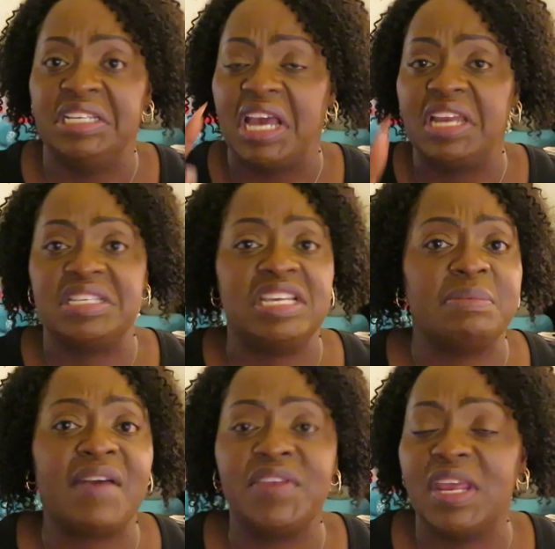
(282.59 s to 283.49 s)
Y'all seen
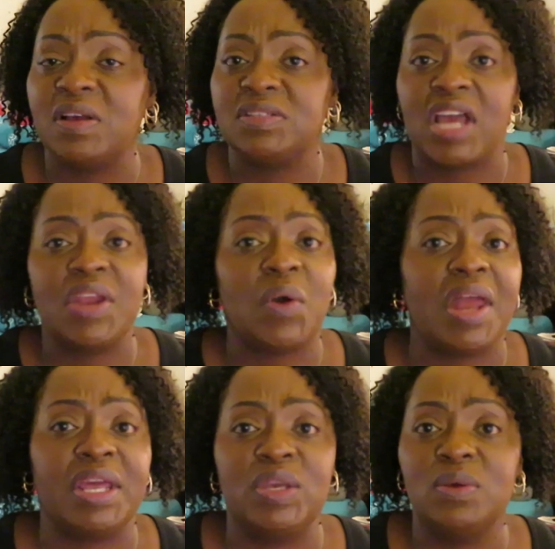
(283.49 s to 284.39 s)
my videos. Y'all know
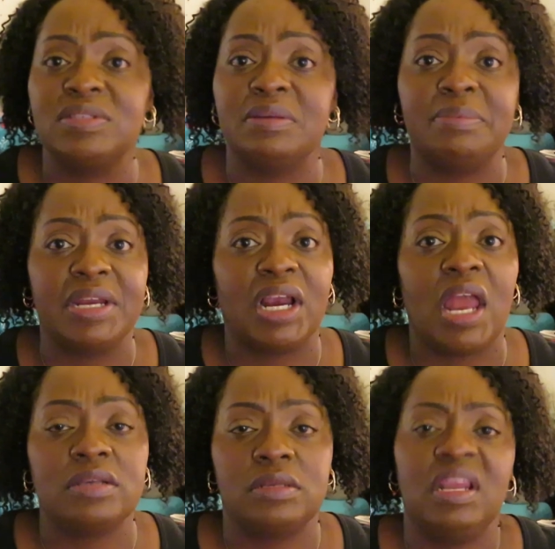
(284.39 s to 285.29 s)
I don't use the butter
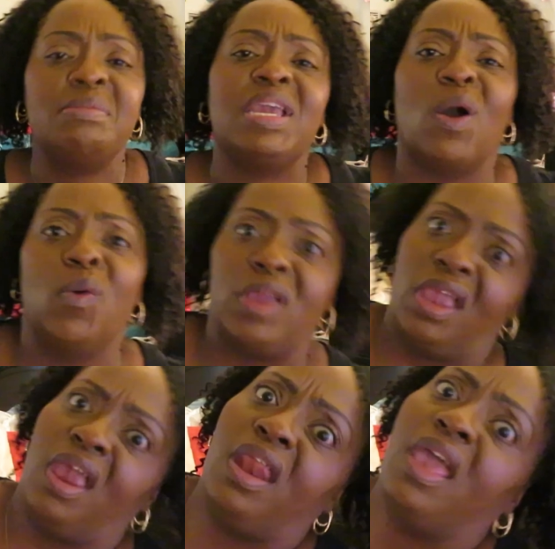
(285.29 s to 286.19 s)
gloss. Let me go get